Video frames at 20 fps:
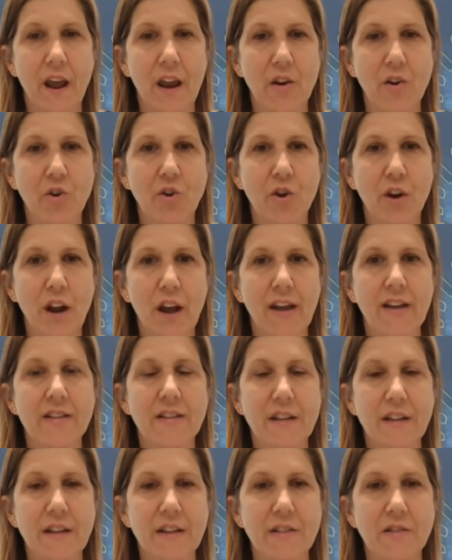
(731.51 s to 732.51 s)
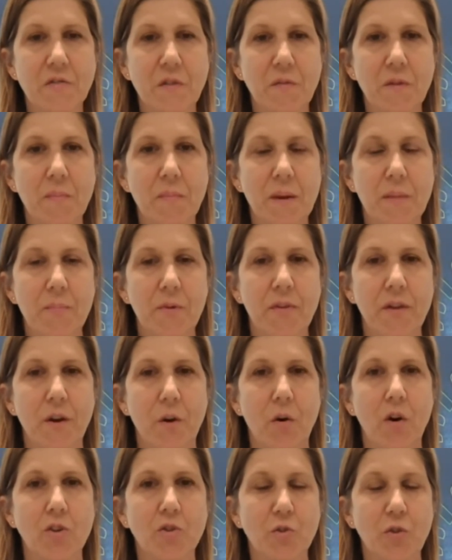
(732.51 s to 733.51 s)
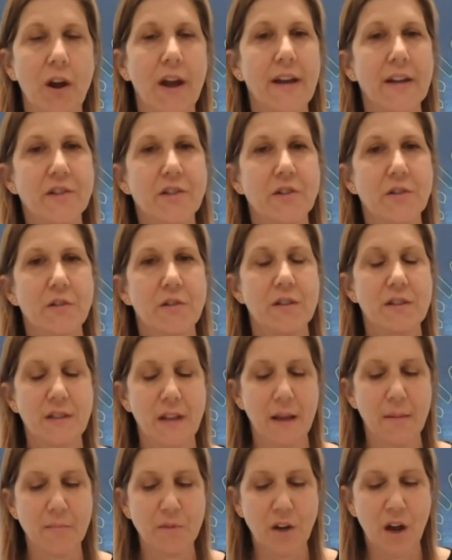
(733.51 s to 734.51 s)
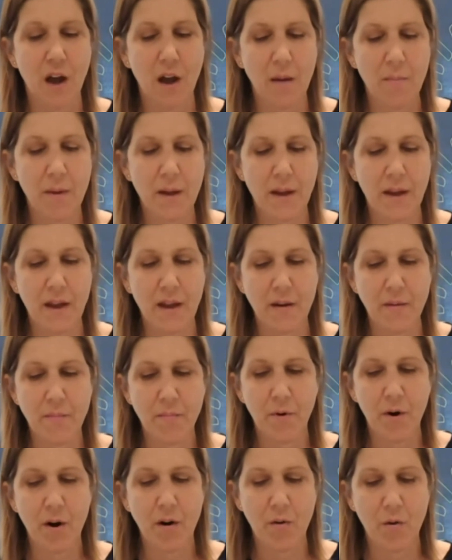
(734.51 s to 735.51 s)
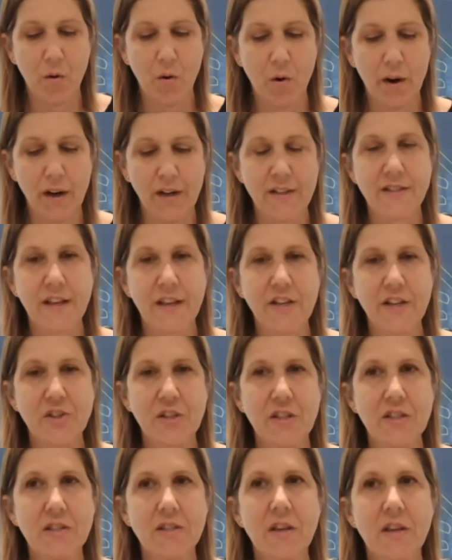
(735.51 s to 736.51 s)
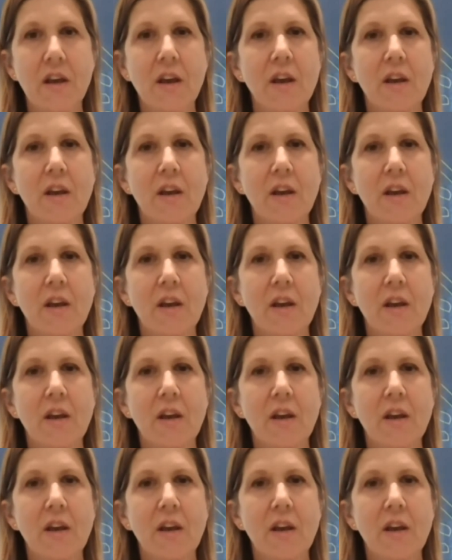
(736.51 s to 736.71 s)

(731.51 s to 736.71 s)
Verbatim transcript: and good ideas from the people that are all trying to do the same job in partner organizations.